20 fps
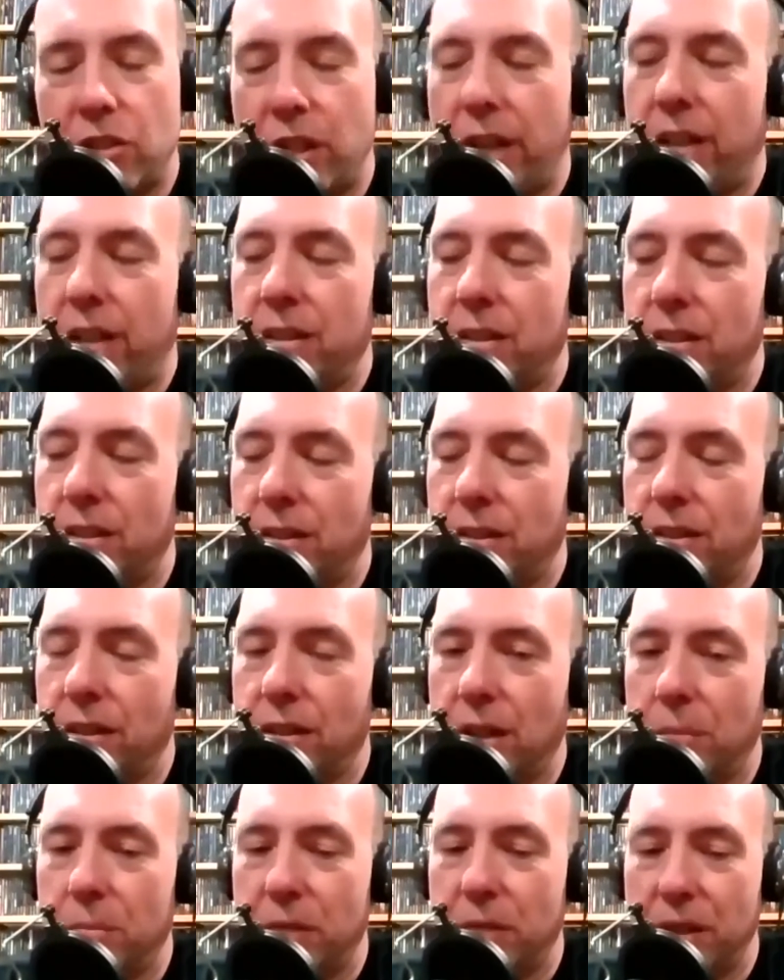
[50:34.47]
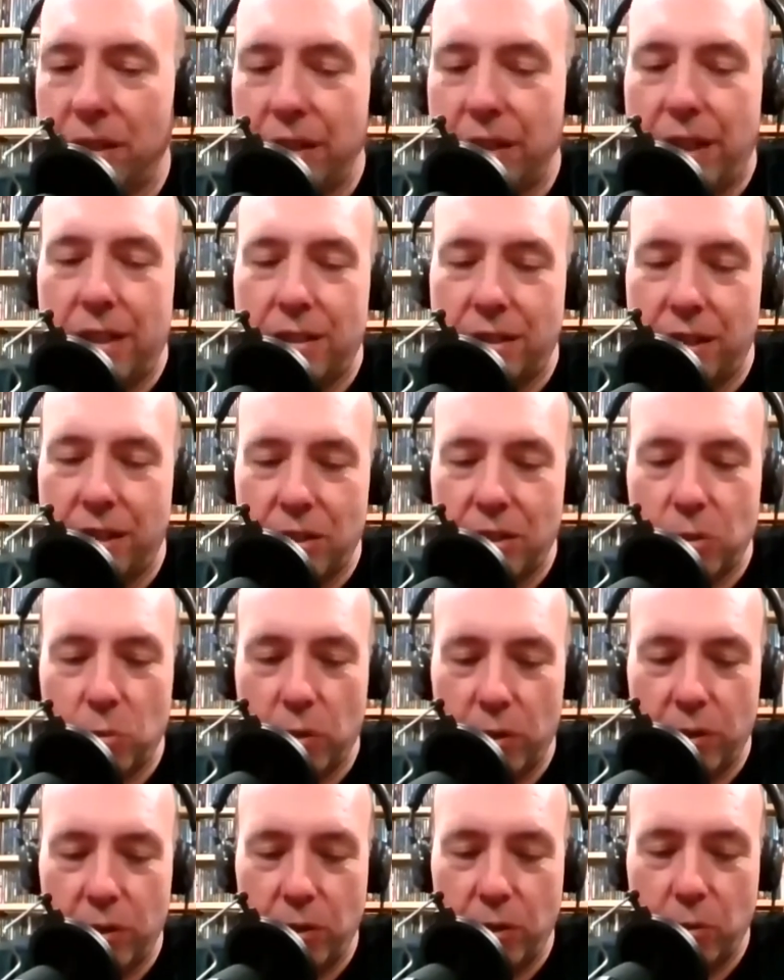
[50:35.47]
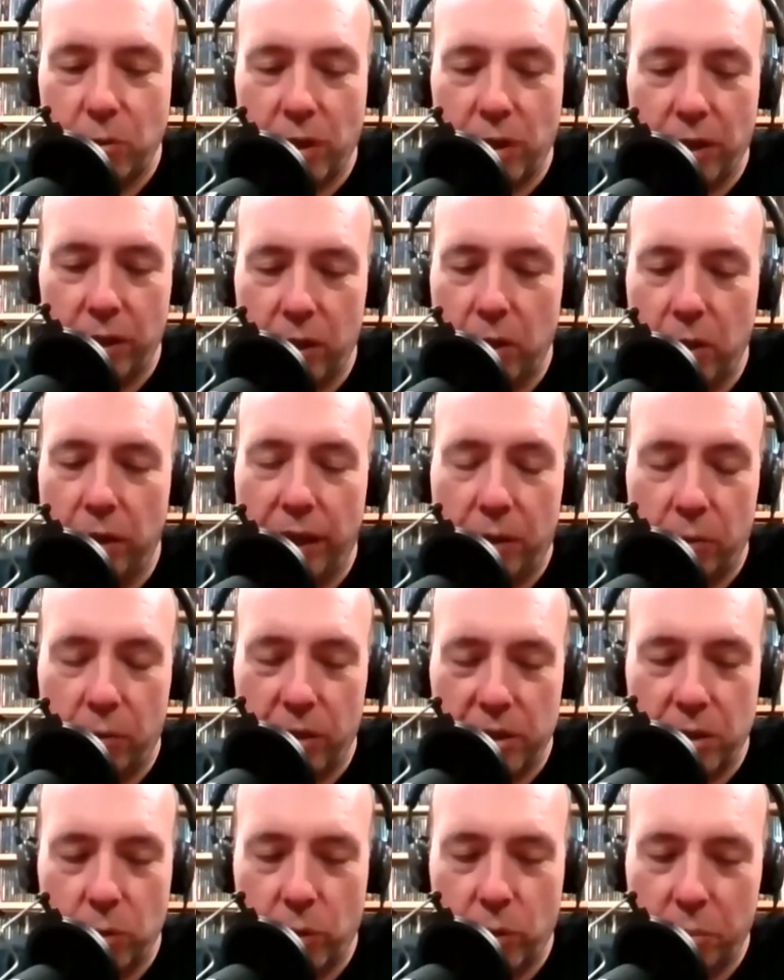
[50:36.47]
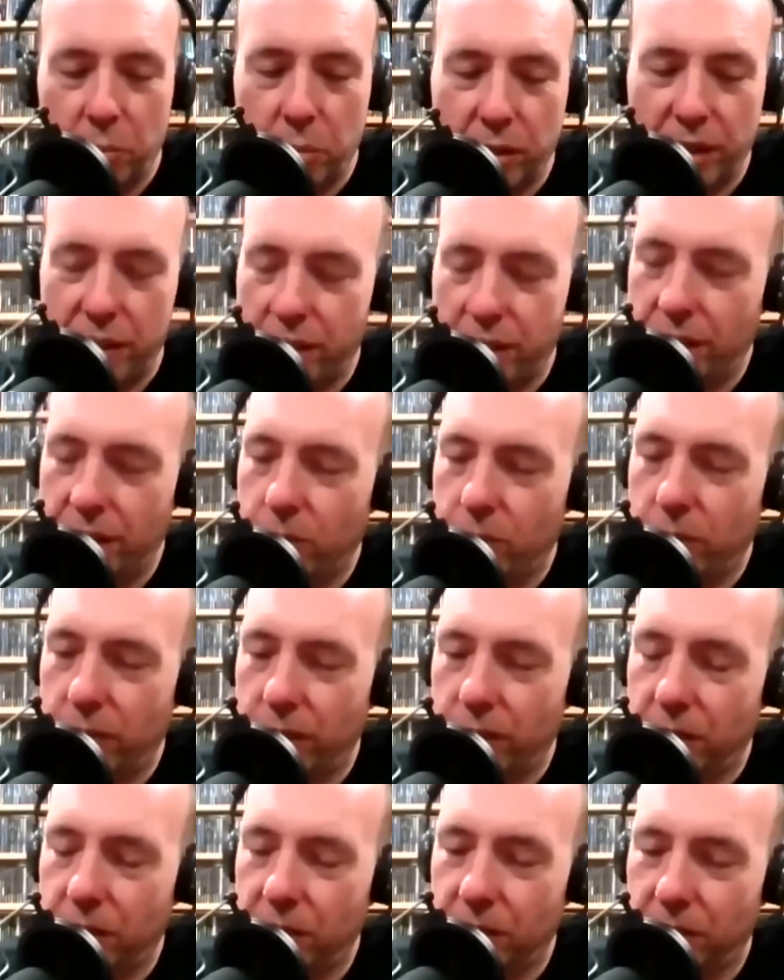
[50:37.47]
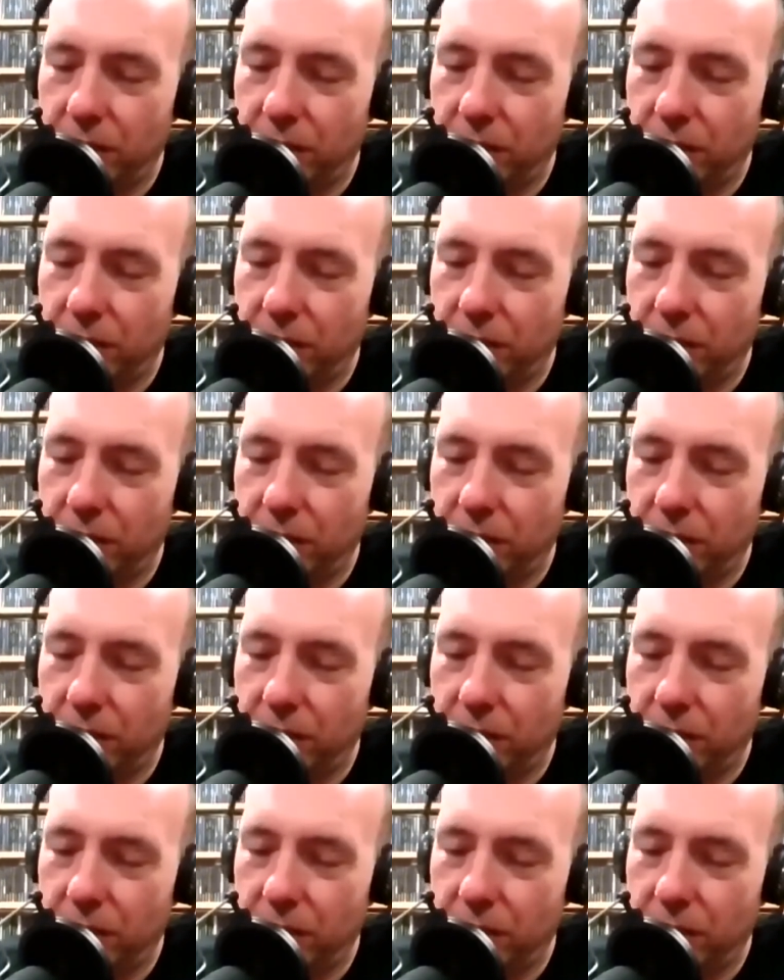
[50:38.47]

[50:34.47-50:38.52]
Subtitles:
chance to come to the United States, where do you want to go? Like, where's the one place that you want to go?